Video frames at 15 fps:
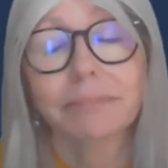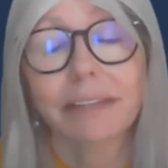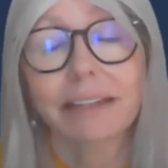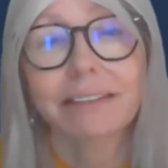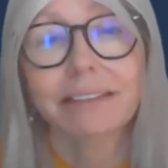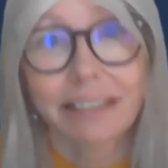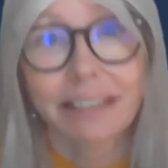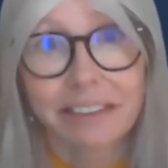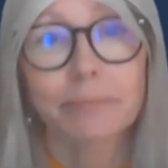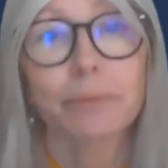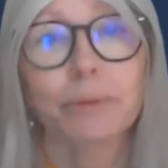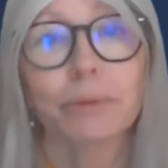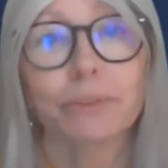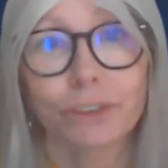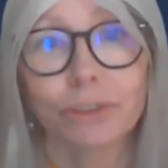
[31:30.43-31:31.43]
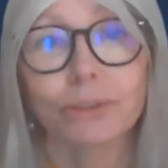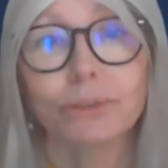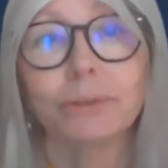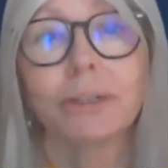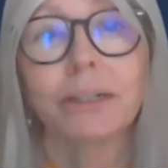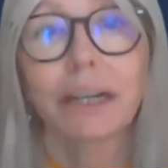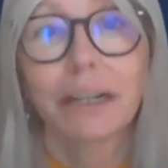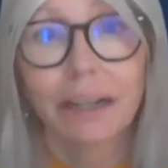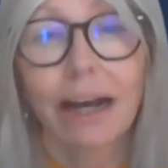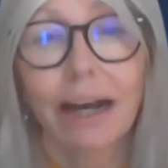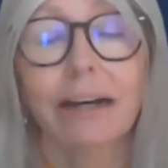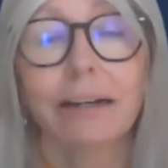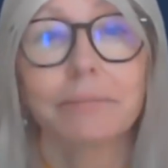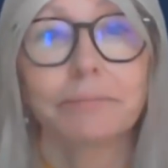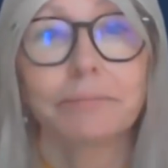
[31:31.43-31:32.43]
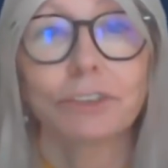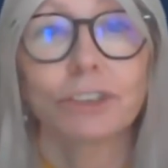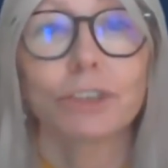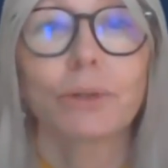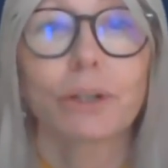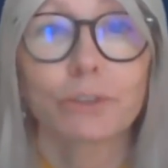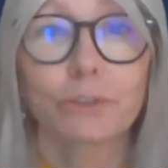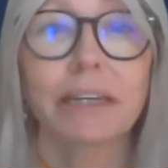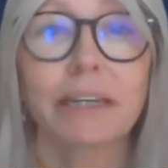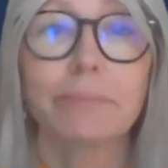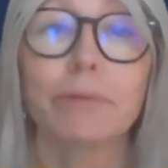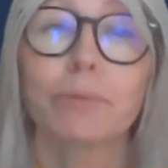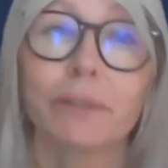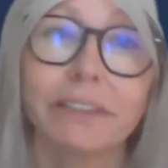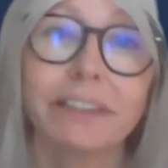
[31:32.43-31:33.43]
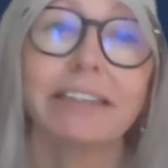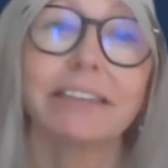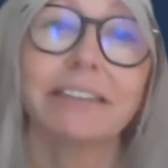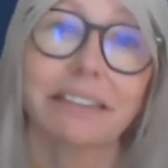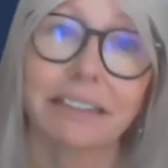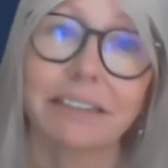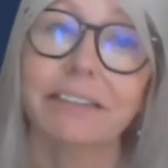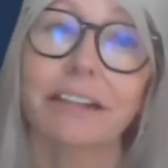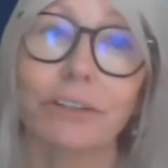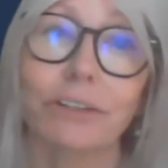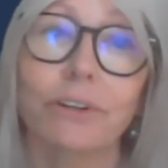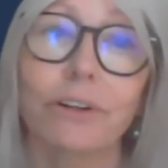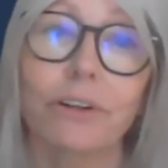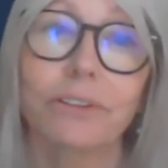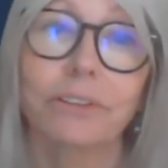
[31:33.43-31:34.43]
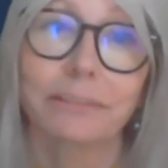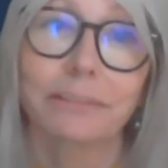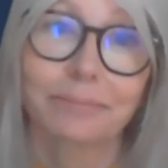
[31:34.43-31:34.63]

accessible to older people when these things go wrong.